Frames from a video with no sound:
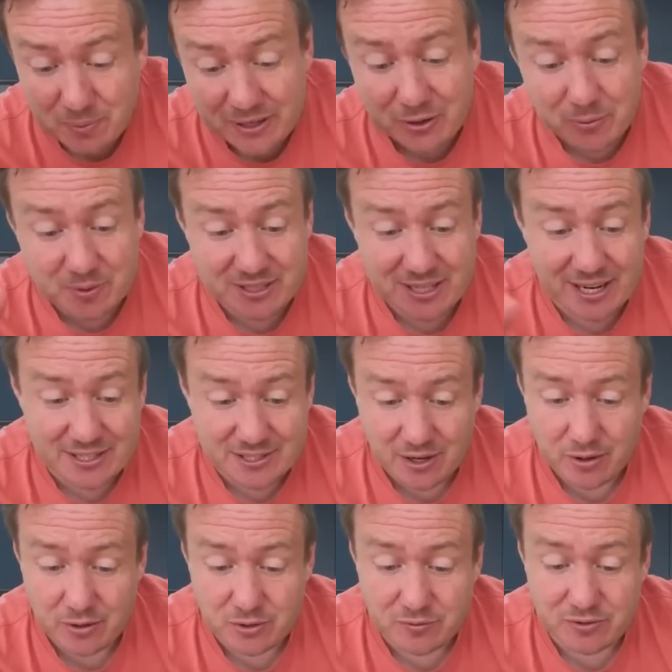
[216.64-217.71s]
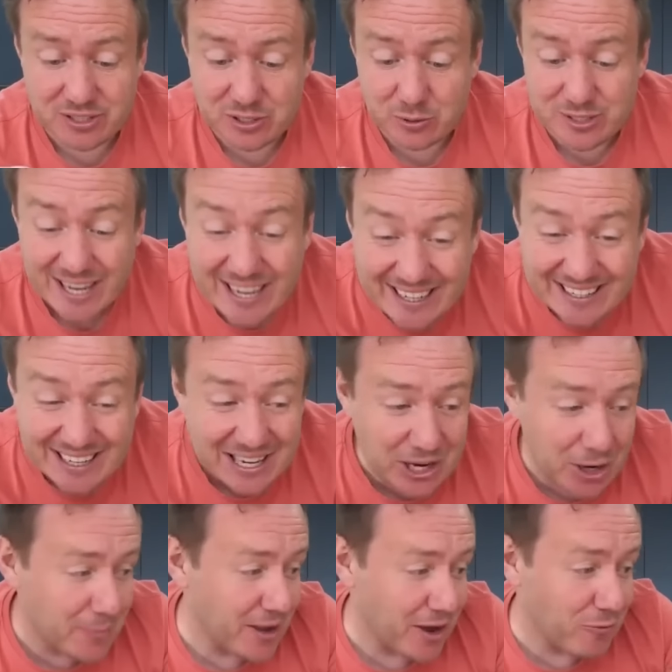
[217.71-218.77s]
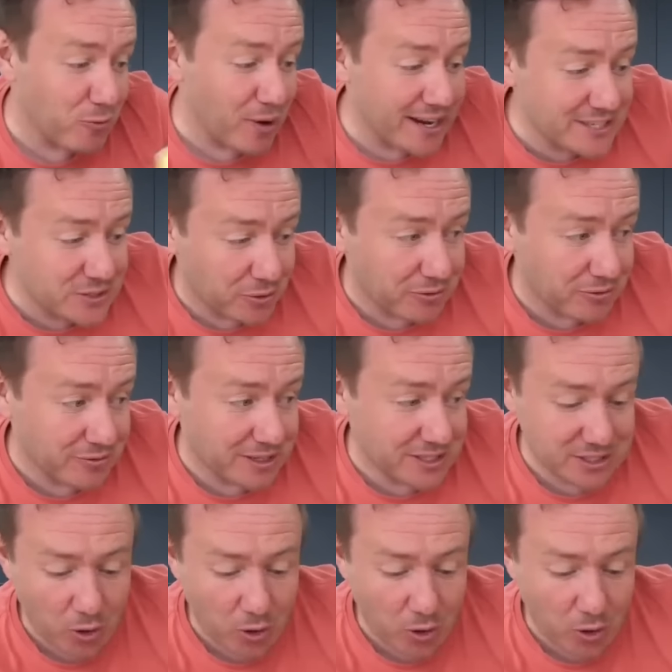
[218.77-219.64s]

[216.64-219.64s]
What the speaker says: peel potatoes, obviously you're taking a little bit of weight off of it.